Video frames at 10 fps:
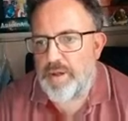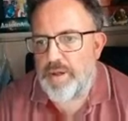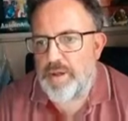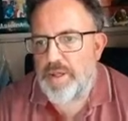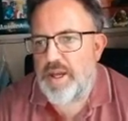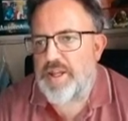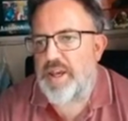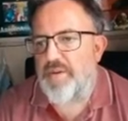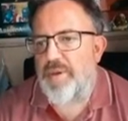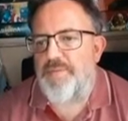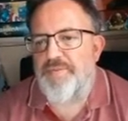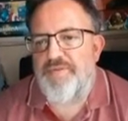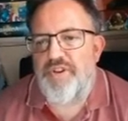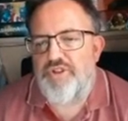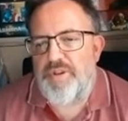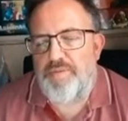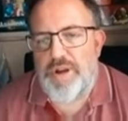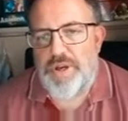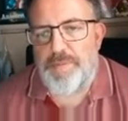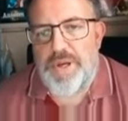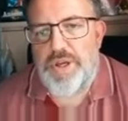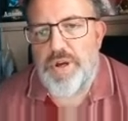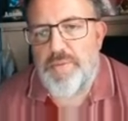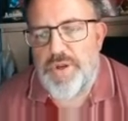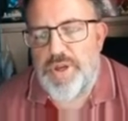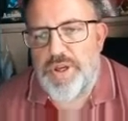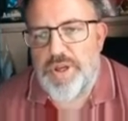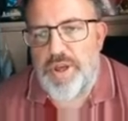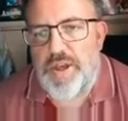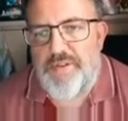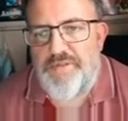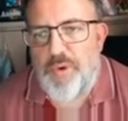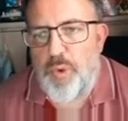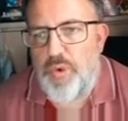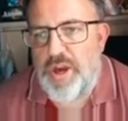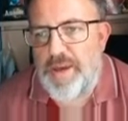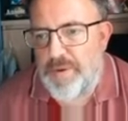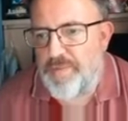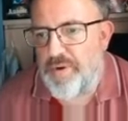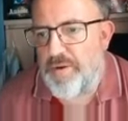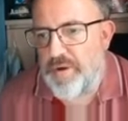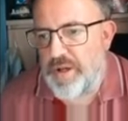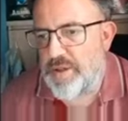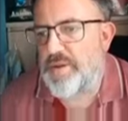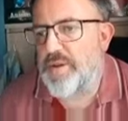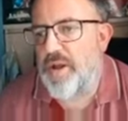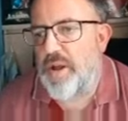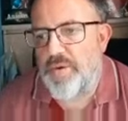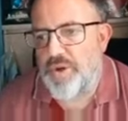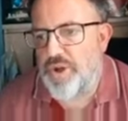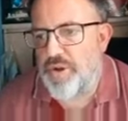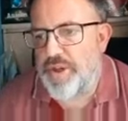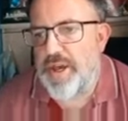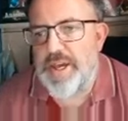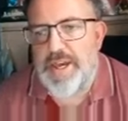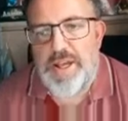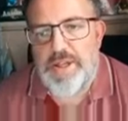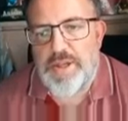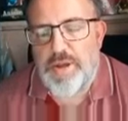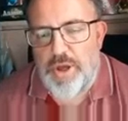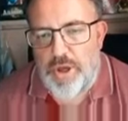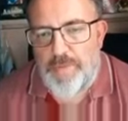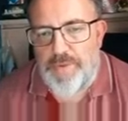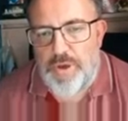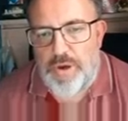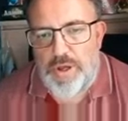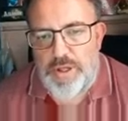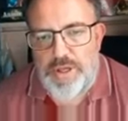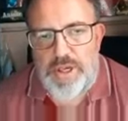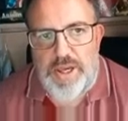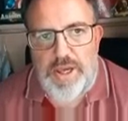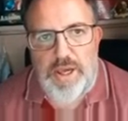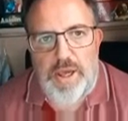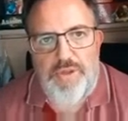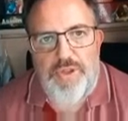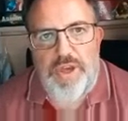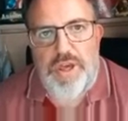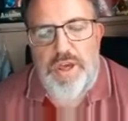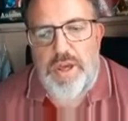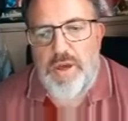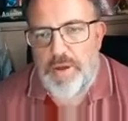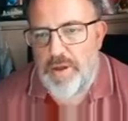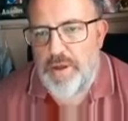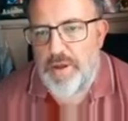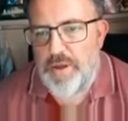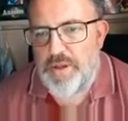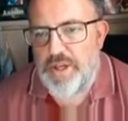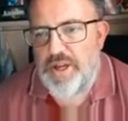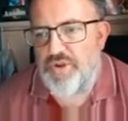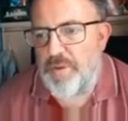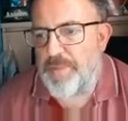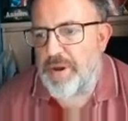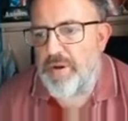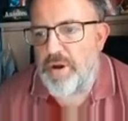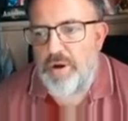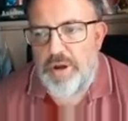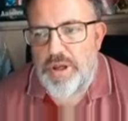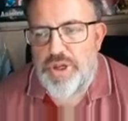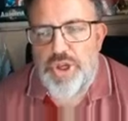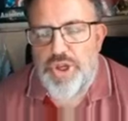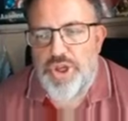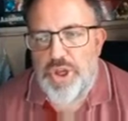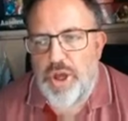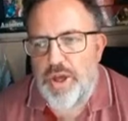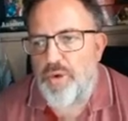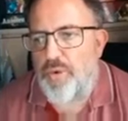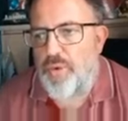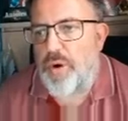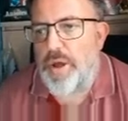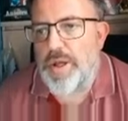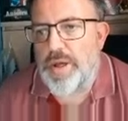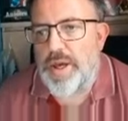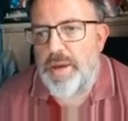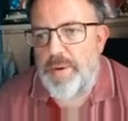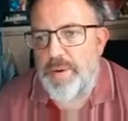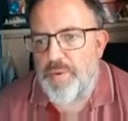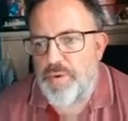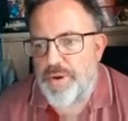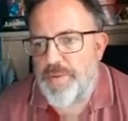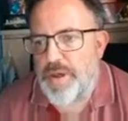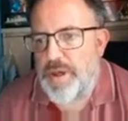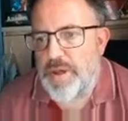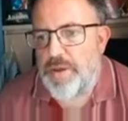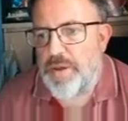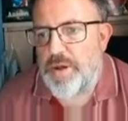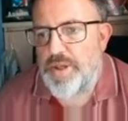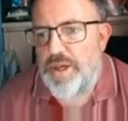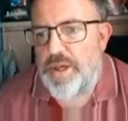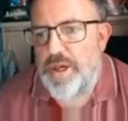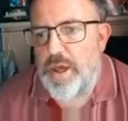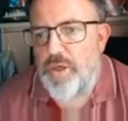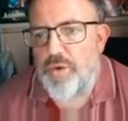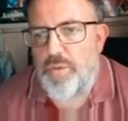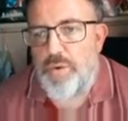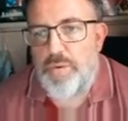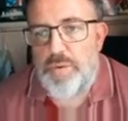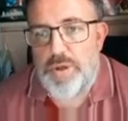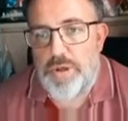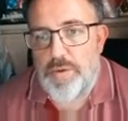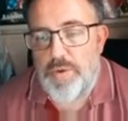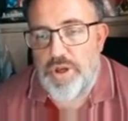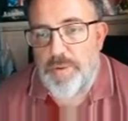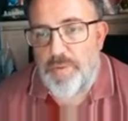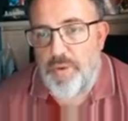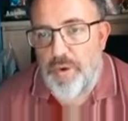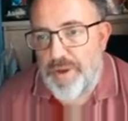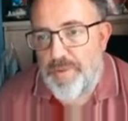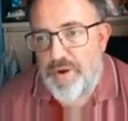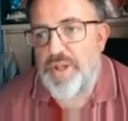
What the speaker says: So that's our first impression picture, which is a full game in progress style shot, I guess. You can see the Sector Imperialis style gaming board. You can see the walls, which I'm quite impressed